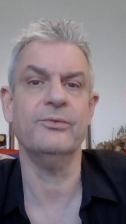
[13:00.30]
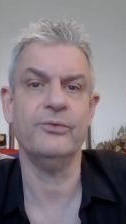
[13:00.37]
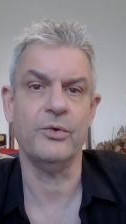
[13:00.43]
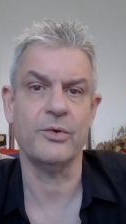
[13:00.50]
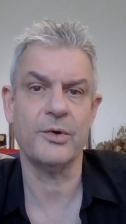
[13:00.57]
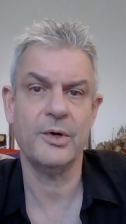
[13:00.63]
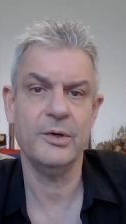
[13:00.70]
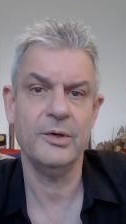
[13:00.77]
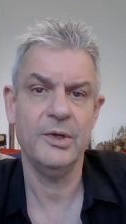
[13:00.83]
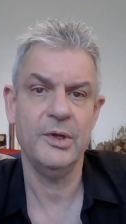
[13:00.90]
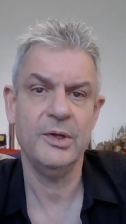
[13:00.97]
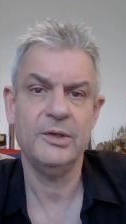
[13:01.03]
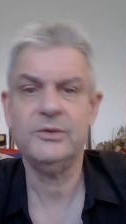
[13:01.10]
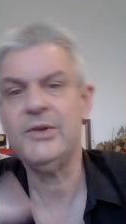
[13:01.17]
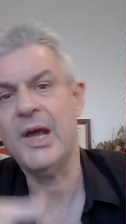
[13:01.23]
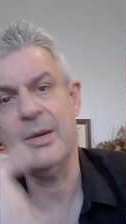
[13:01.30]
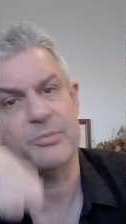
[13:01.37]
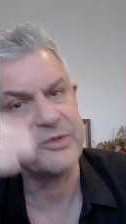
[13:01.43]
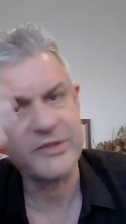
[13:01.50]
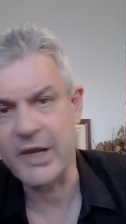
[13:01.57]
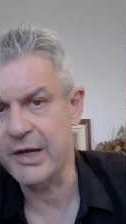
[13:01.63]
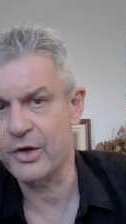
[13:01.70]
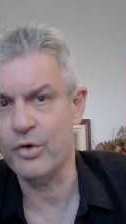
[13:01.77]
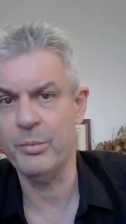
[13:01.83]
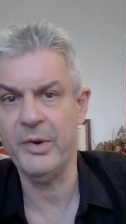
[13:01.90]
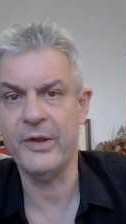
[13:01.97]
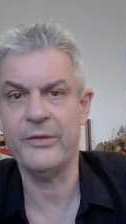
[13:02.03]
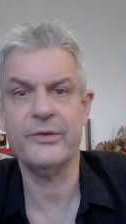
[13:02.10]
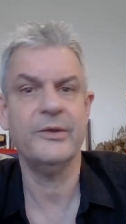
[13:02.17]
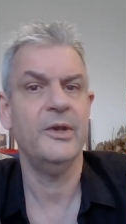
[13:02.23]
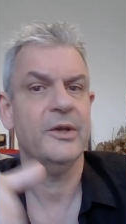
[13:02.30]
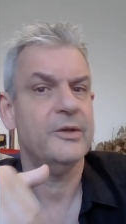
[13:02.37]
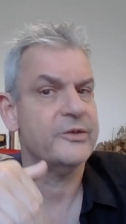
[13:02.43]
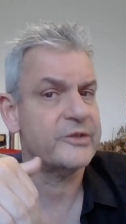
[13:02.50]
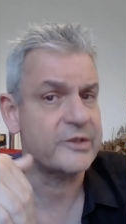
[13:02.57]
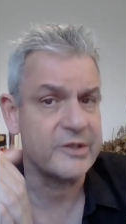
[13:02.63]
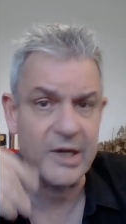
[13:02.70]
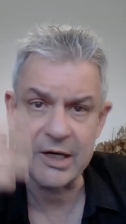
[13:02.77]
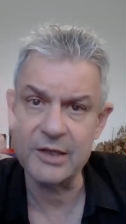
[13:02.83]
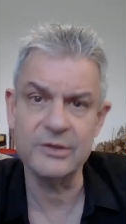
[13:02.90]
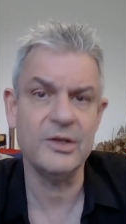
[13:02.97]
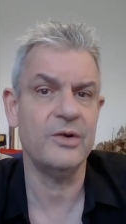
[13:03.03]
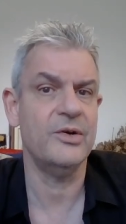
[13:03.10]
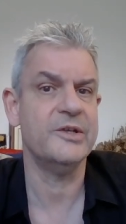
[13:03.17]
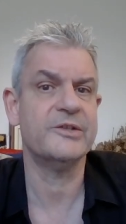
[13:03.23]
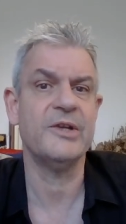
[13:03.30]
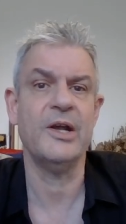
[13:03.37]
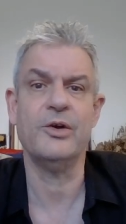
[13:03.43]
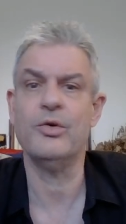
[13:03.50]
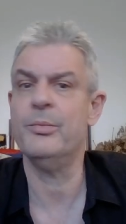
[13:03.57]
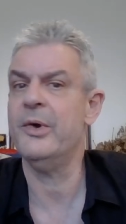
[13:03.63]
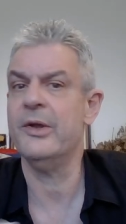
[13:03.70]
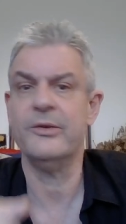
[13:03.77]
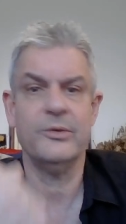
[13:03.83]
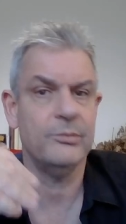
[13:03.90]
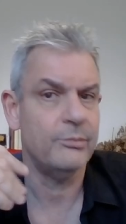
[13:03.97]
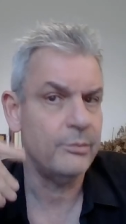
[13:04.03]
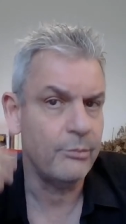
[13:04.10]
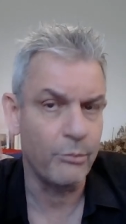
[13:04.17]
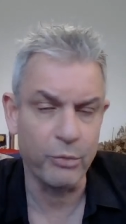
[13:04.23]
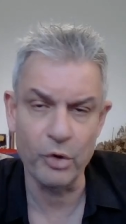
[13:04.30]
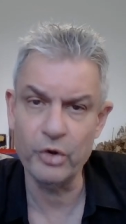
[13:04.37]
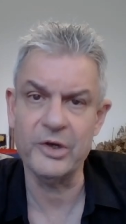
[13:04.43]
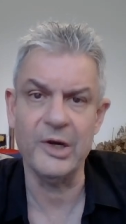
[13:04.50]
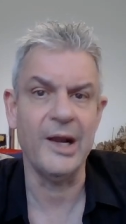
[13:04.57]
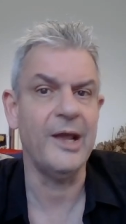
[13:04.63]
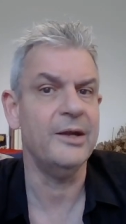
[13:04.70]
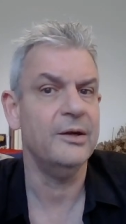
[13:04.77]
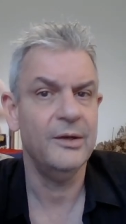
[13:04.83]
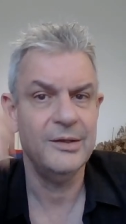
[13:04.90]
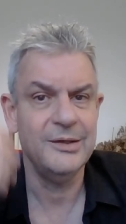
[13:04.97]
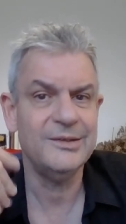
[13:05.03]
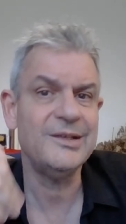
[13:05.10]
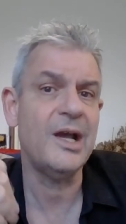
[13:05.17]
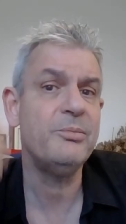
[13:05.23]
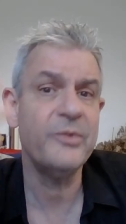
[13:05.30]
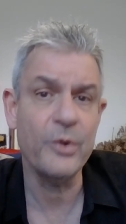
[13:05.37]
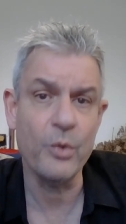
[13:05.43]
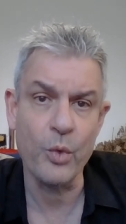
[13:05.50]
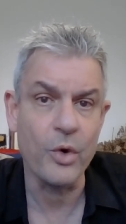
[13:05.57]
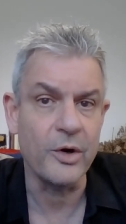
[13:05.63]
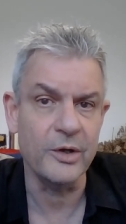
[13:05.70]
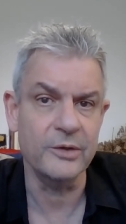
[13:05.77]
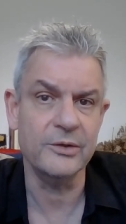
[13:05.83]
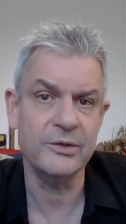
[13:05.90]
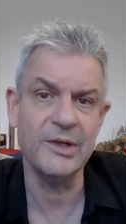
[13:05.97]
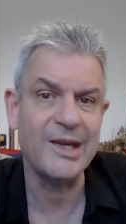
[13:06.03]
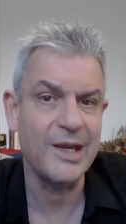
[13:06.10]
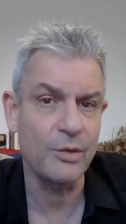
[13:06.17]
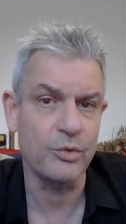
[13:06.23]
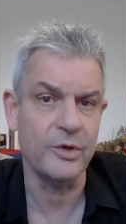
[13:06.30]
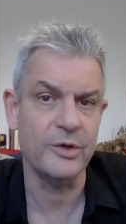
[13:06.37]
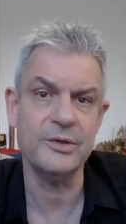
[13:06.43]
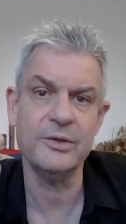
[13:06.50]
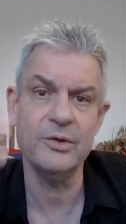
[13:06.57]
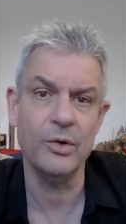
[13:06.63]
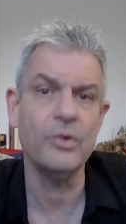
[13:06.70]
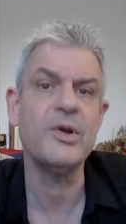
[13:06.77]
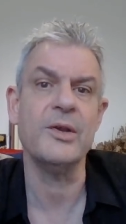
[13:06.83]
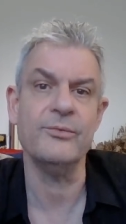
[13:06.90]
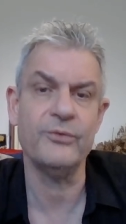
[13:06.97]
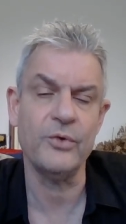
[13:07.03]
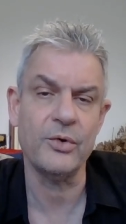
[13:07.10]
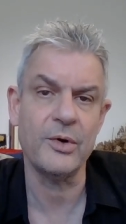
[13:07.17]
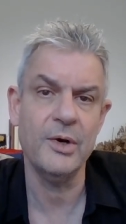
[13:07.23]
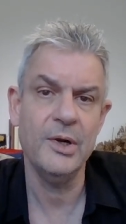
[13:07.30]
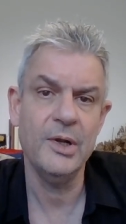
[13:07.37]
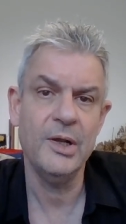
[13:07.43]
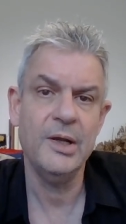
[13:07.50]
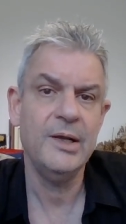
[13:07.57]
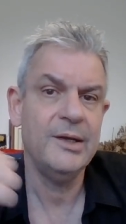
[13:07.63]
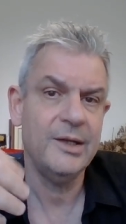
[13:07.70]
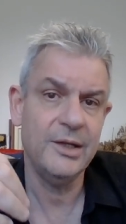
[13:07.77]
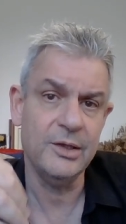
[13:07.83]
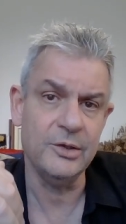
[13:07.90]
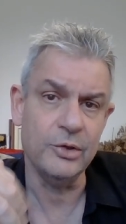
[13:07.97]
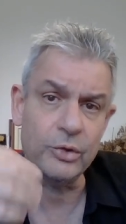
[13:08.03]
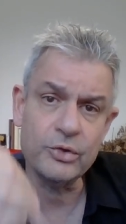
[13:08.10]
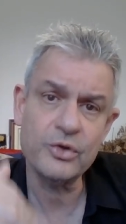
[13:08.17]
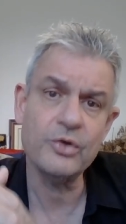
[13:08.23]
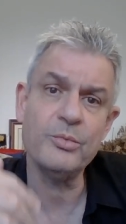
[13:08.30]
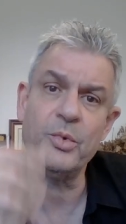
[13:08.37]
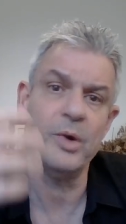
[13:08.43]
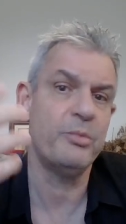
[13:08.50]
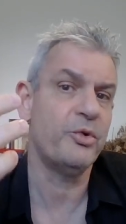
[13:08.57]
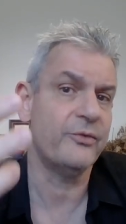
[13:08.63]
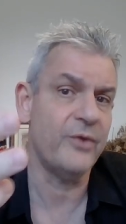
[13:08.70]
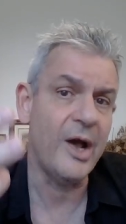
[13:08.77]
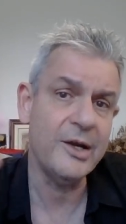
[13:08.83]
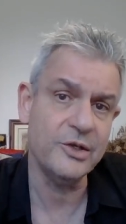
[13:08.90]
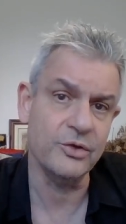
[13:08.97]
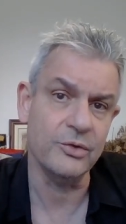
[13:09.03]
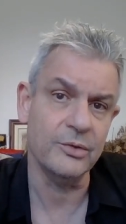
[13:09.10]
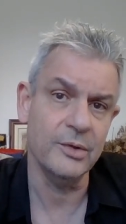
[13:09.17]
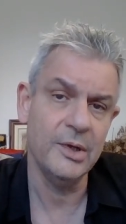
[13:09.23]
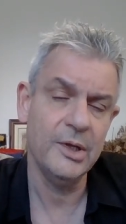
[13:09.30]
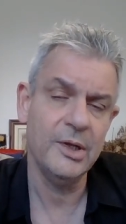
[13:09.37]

for. Type psychopath, secondary psychopath, borderline. Type the word, the keyword you're looking for. And YouTube will provide you